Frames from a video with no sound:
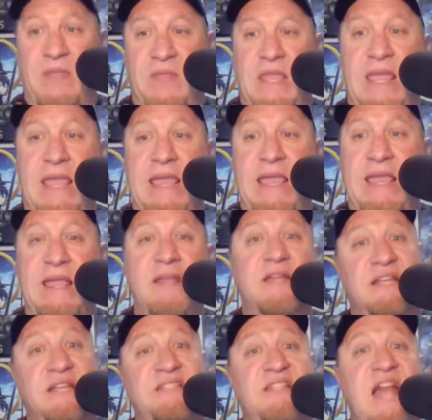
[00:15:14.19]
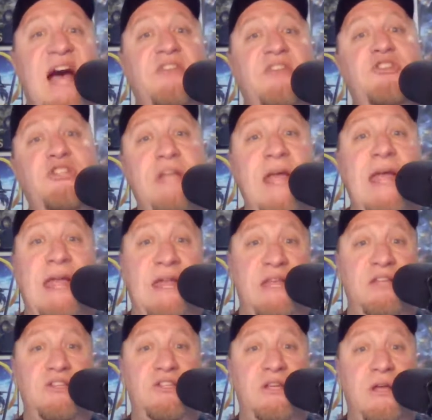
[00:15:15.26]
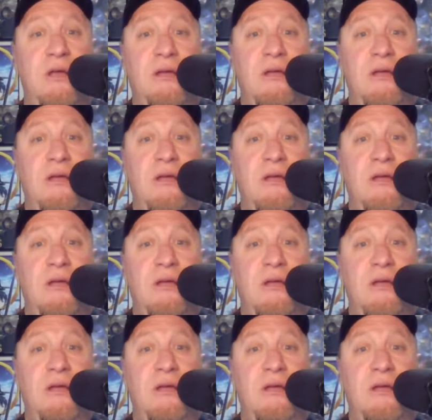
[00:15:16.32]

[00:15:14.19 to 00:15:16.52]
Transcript: He does not change